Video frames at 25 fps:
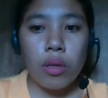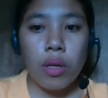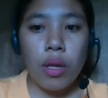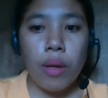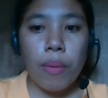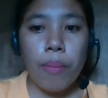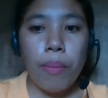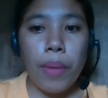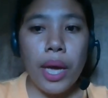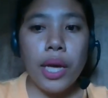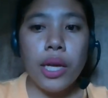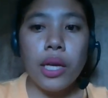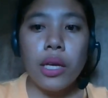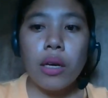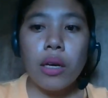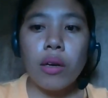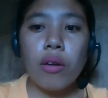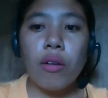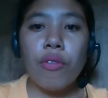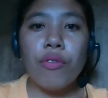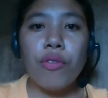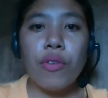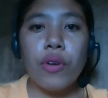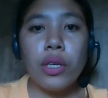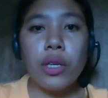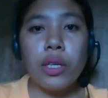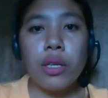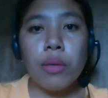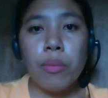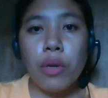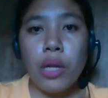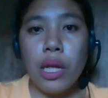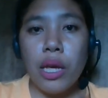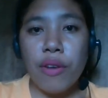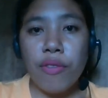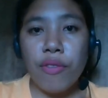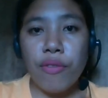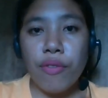Make a comfortable
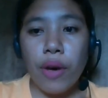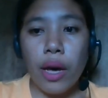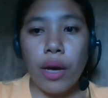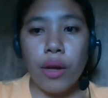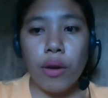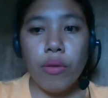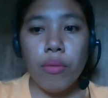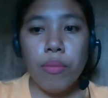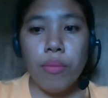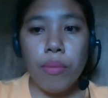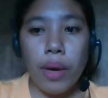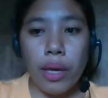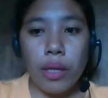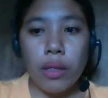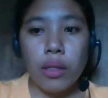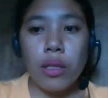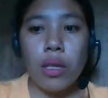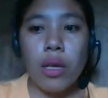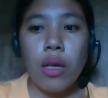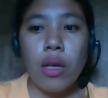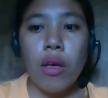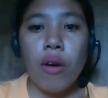environment